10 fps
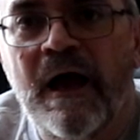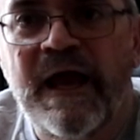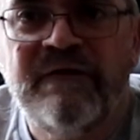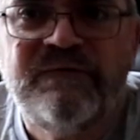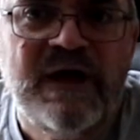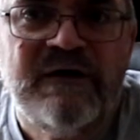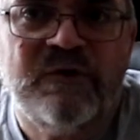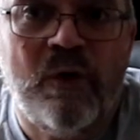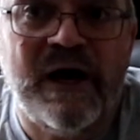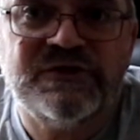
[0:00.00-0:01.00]
If you have
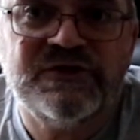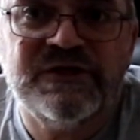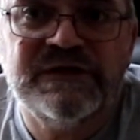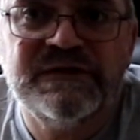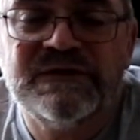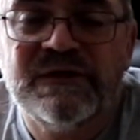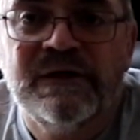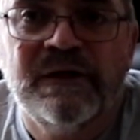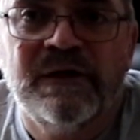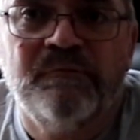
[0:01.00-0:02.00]

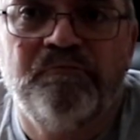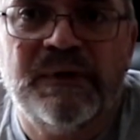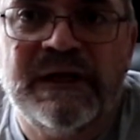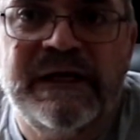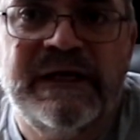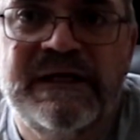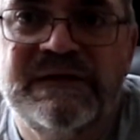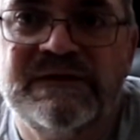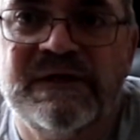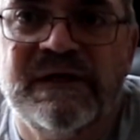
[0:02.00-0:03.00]
questions,
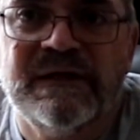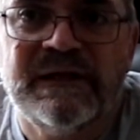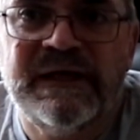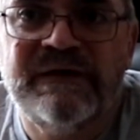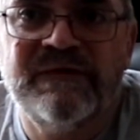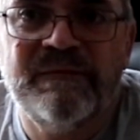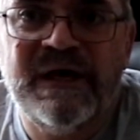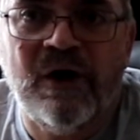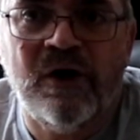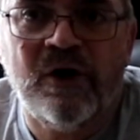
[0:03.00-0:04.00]
please leave them
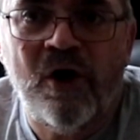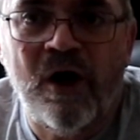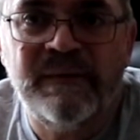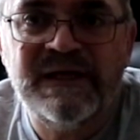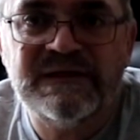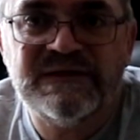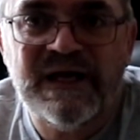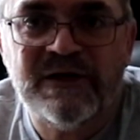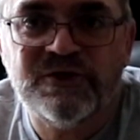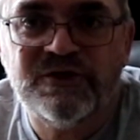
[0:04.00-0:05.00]
in our comments
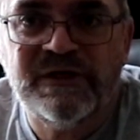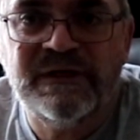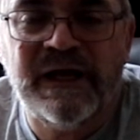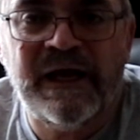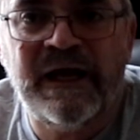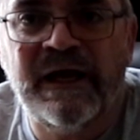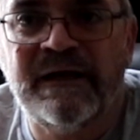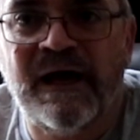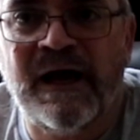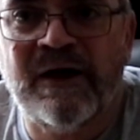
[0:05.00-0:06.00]
section
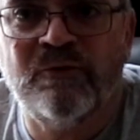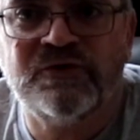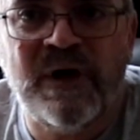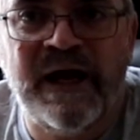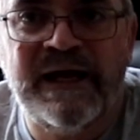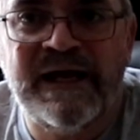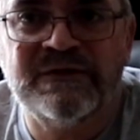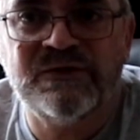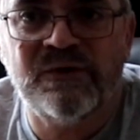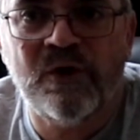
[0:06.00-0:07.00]
and I will try to
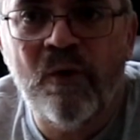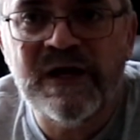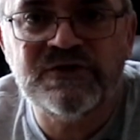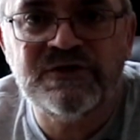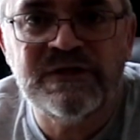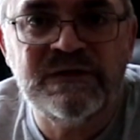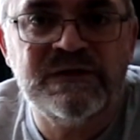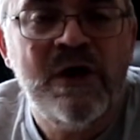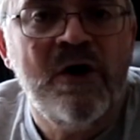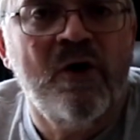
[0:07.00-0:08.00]
answer the
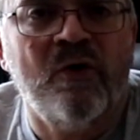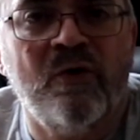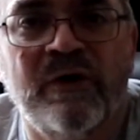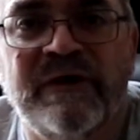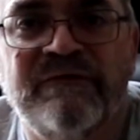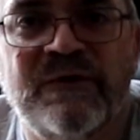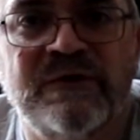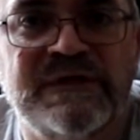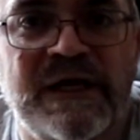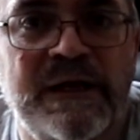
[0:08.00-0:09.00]
questions. Or if
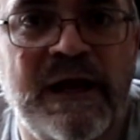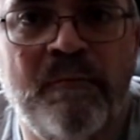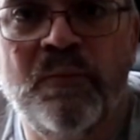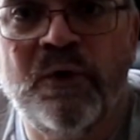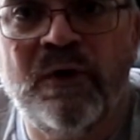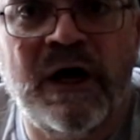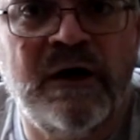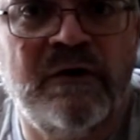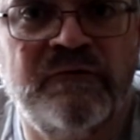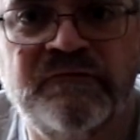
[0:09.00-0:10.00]
there's a number
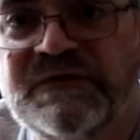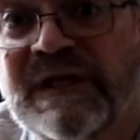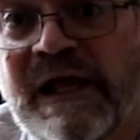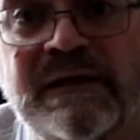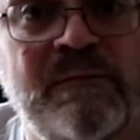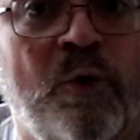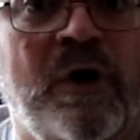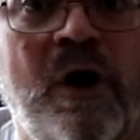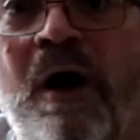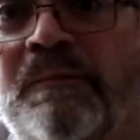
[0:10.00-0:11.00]
of slightly
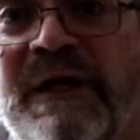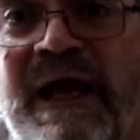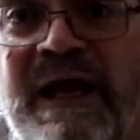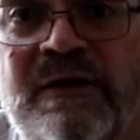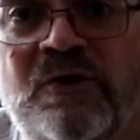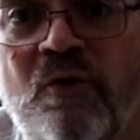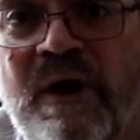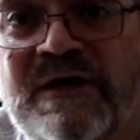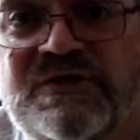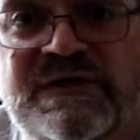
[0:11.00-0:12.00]
more complicated
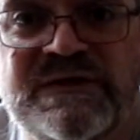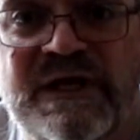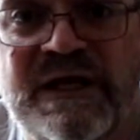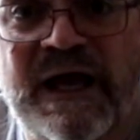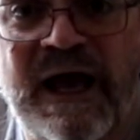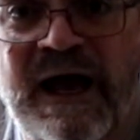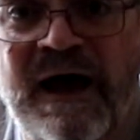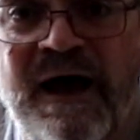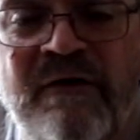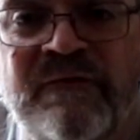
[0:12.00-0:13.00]
questions that you
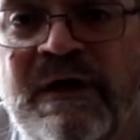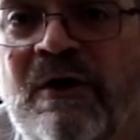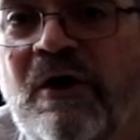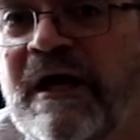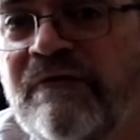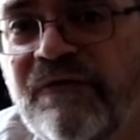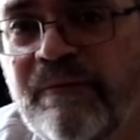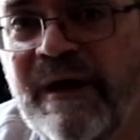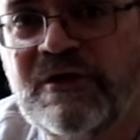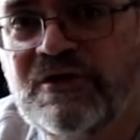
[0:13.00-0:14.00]
have,
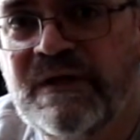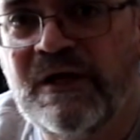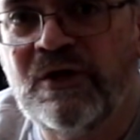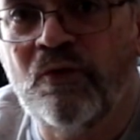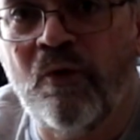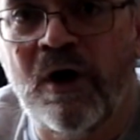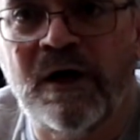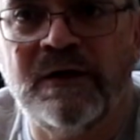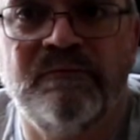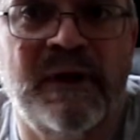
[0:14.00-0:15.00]
information that you
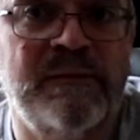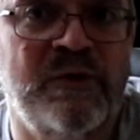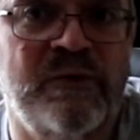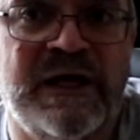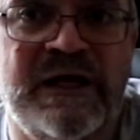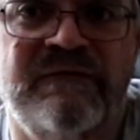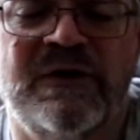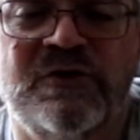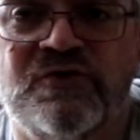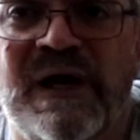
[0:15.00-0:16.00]
want, maybe we can
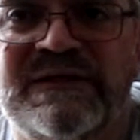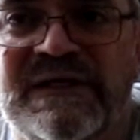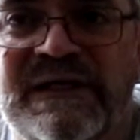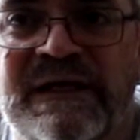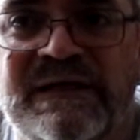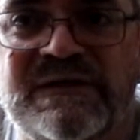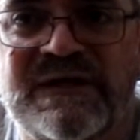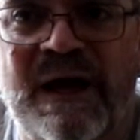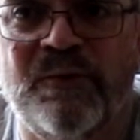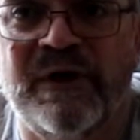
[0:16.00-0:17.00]
even address it in a
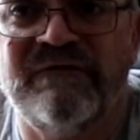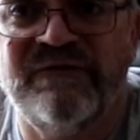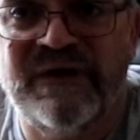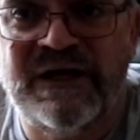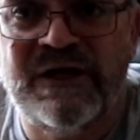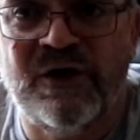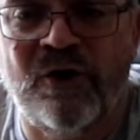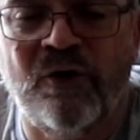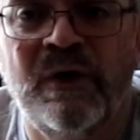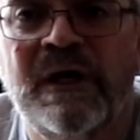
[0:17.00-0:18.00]
separate
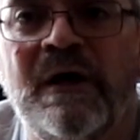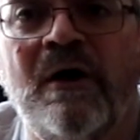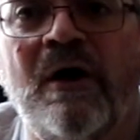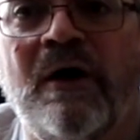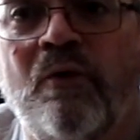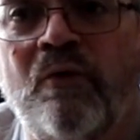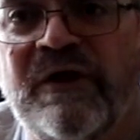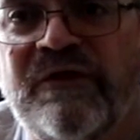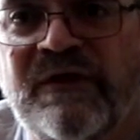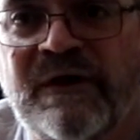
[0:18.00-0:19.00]
video
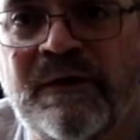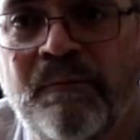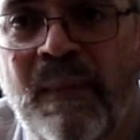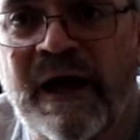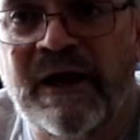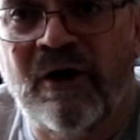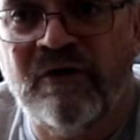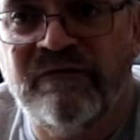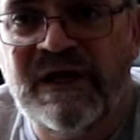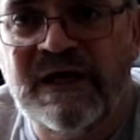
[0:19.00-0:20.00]
with my
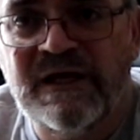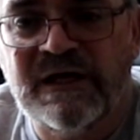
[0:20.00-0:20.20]
RVing